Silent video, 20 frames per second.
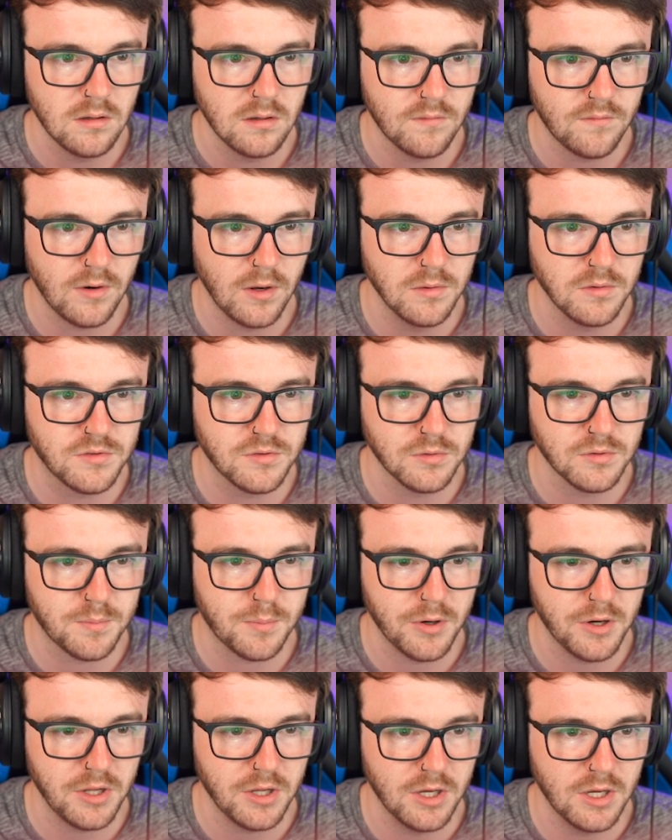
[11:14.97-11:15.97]
Floatzel's
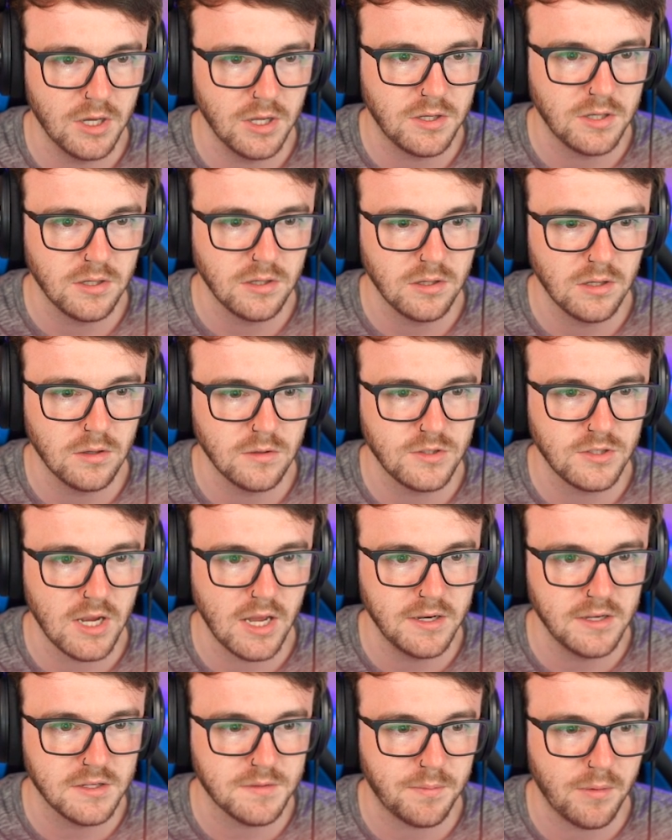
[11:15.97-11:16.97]
pretty good. No
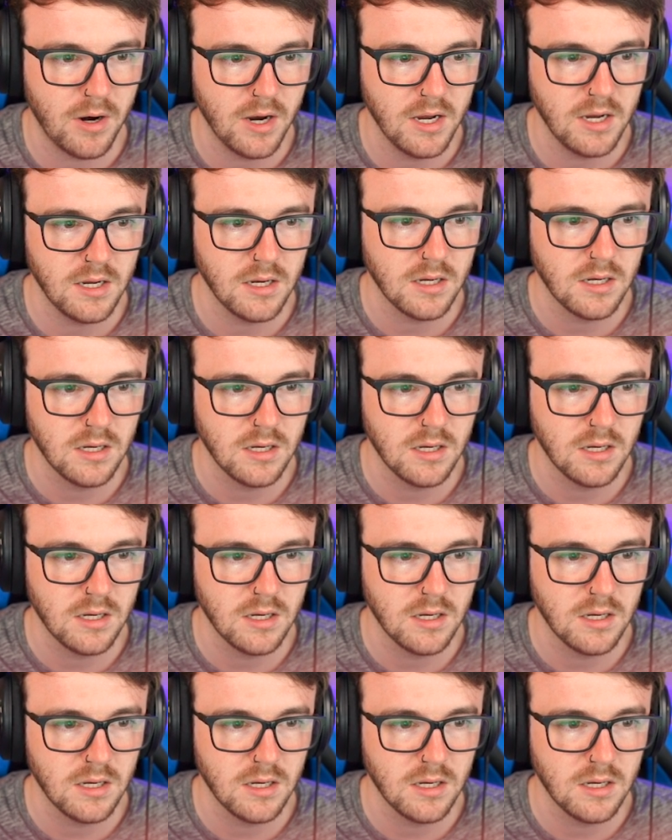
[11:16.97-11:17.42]
shiny Sprite.